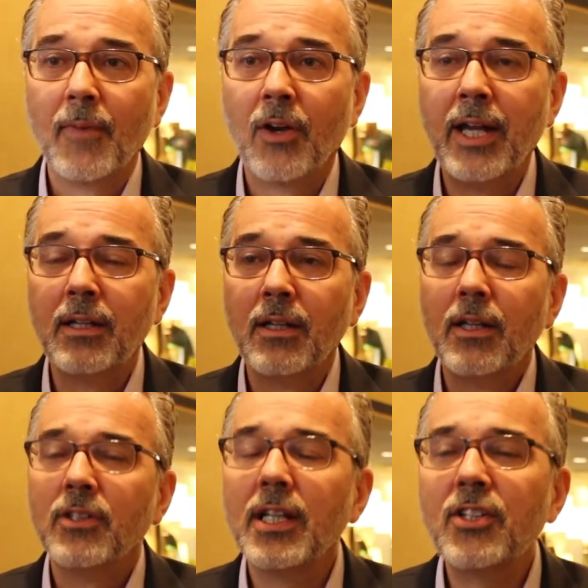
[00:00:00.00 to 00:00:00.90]
All right?
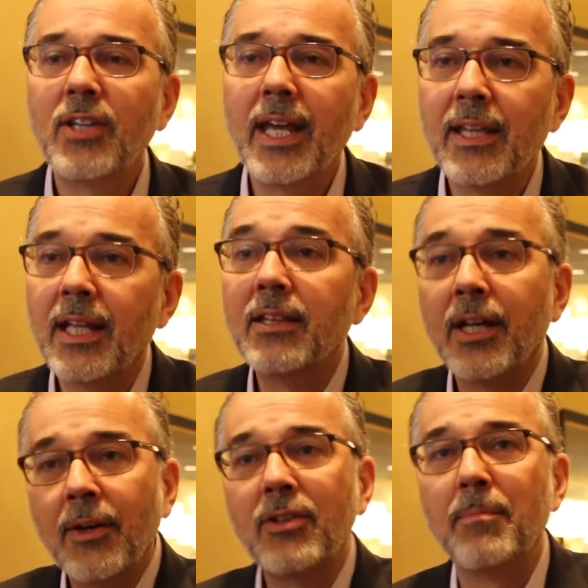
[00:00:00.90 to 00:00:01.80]
So let's say that
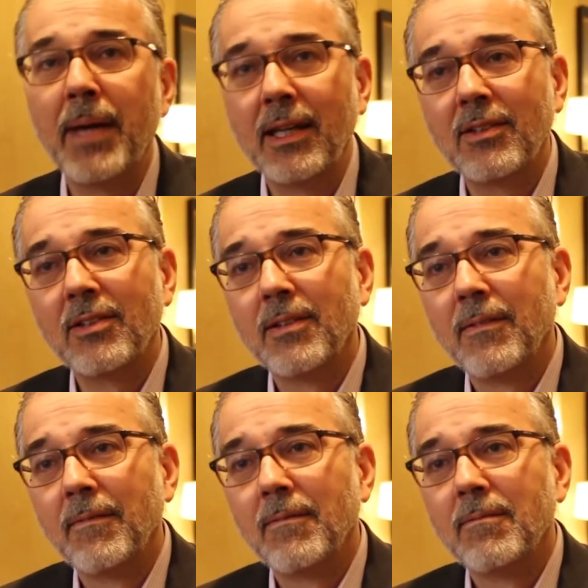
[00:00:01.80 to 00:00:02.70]
there is a base
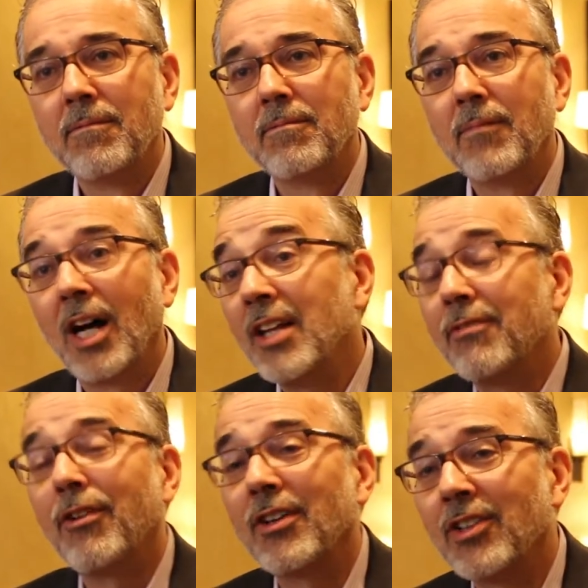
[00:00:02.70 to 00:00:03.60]
on the
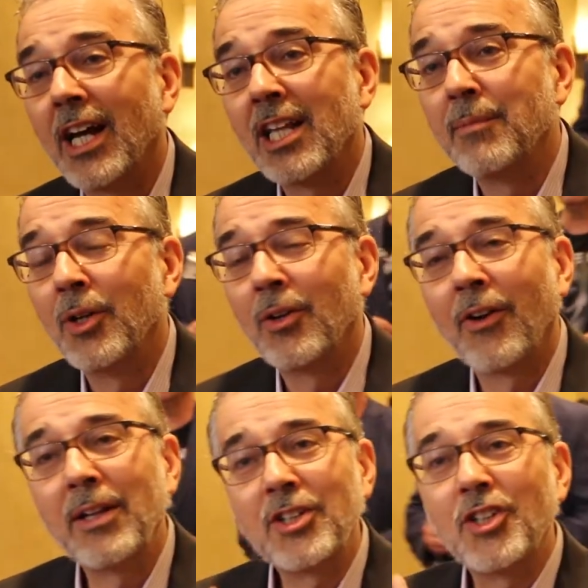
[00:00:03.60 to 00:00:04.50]
far side of the moon. All
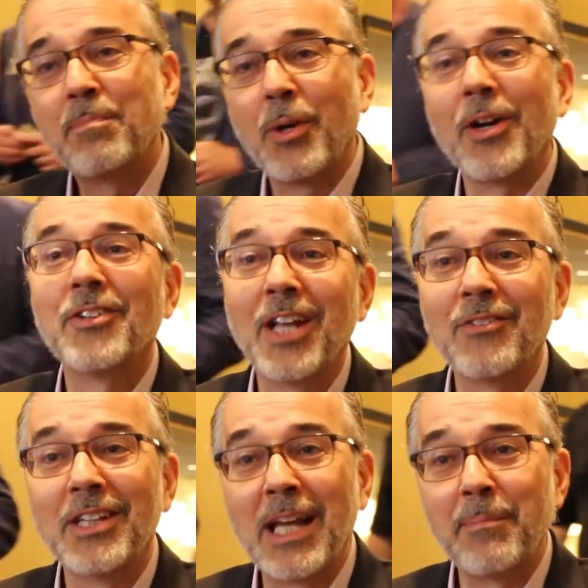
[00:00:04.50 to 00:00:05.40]
right, let's just put
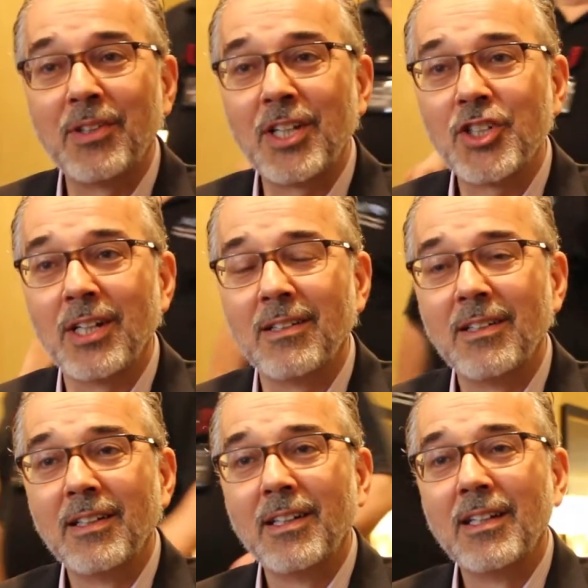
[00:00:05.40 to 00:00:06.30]
ourselves in that position.
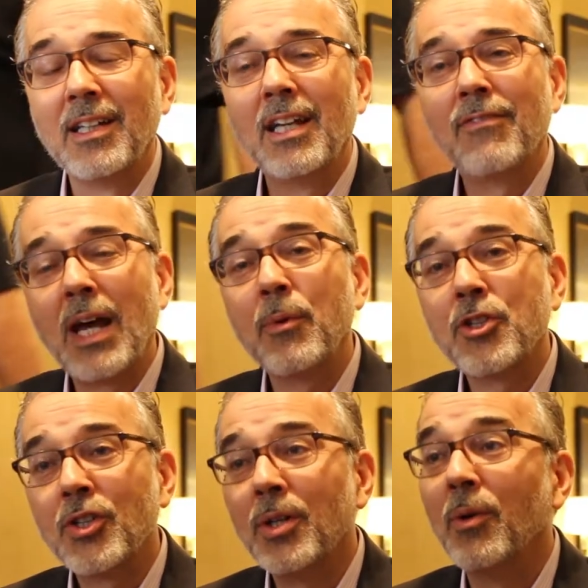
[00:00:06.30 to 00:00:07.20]
If that were
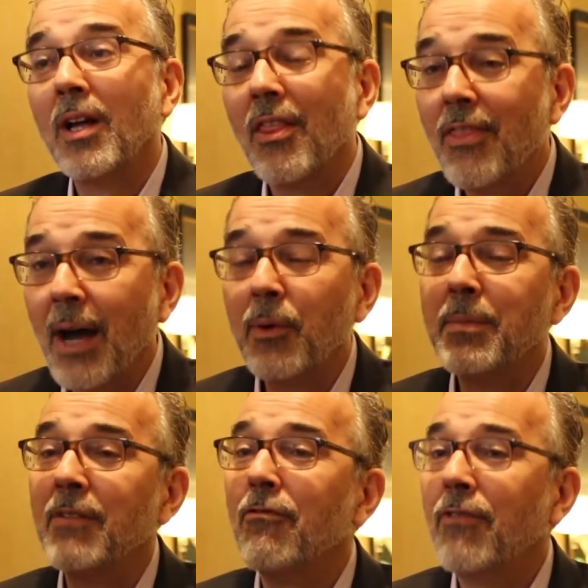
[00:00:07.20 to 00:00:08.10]
true, that would
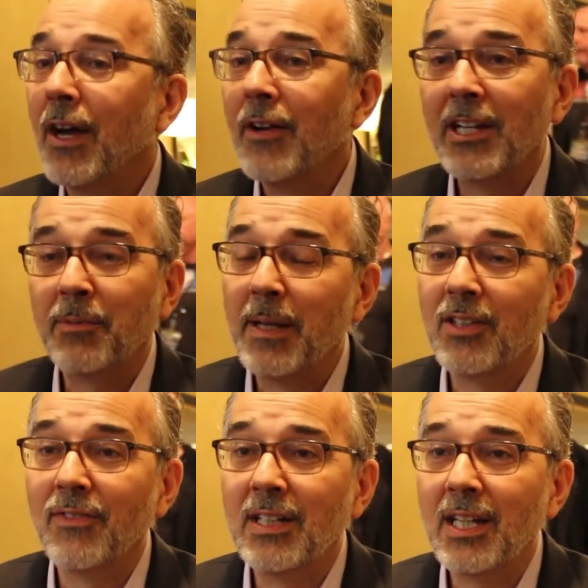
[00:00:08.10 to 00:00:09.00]
be very
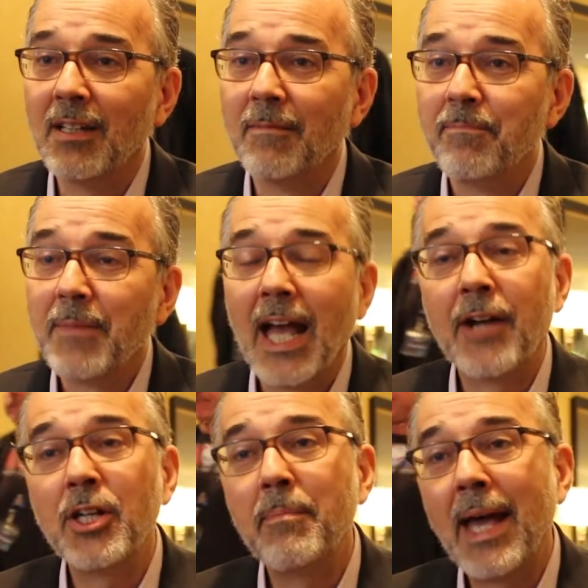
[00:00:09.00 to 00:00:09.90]
expensive indeed. How
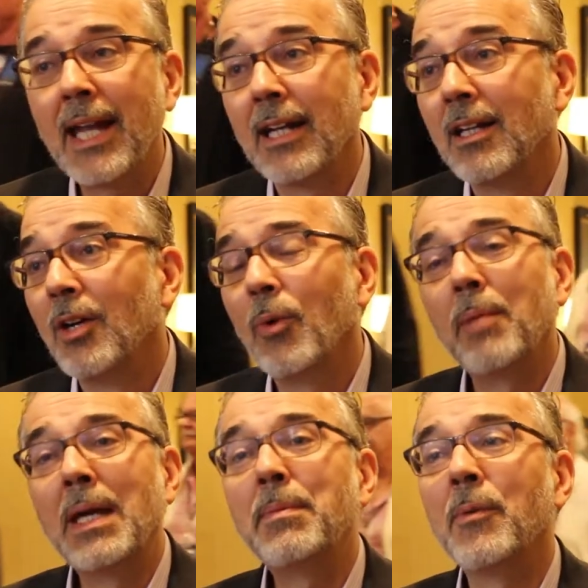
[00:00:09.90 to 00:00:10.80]
do you man it? Well,
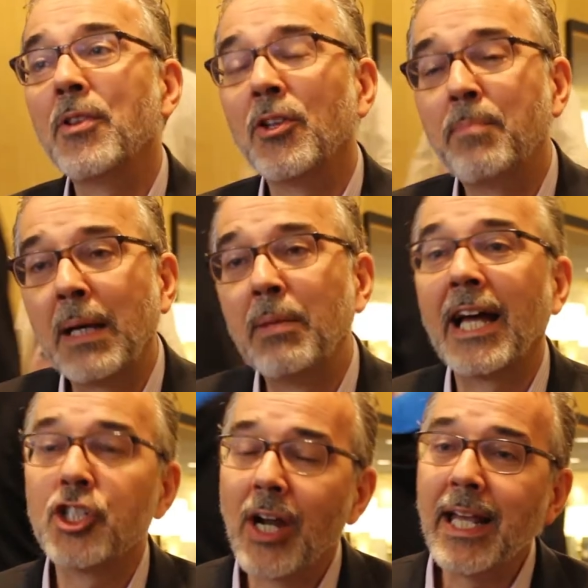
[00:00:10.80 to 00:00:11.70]
maybe with those big
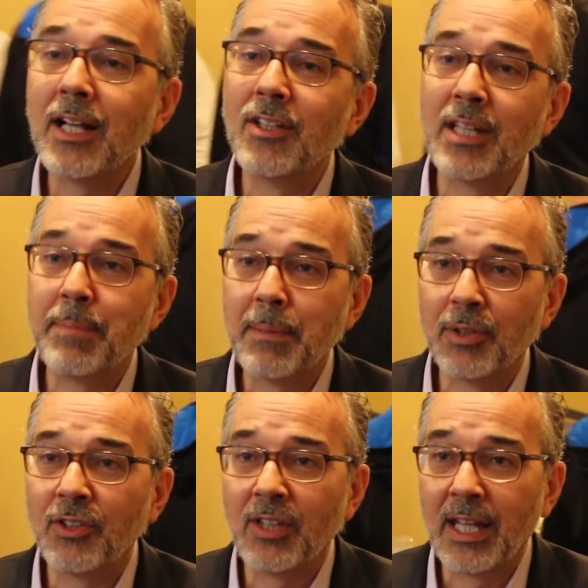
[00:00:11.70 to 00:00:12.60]
black triangles that people
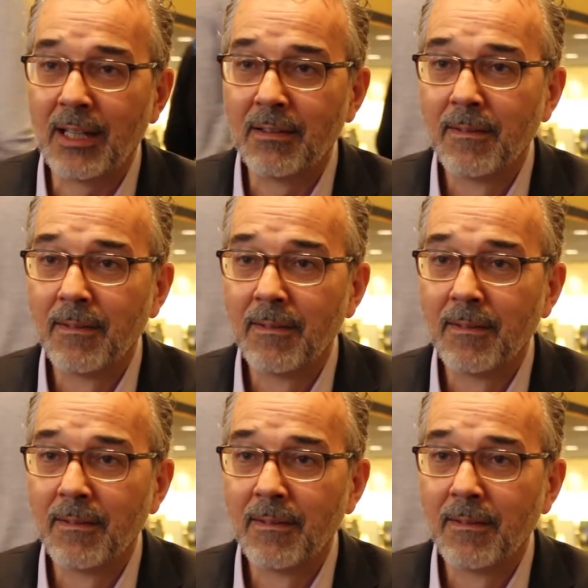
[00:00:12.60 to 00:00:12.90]
are seeing.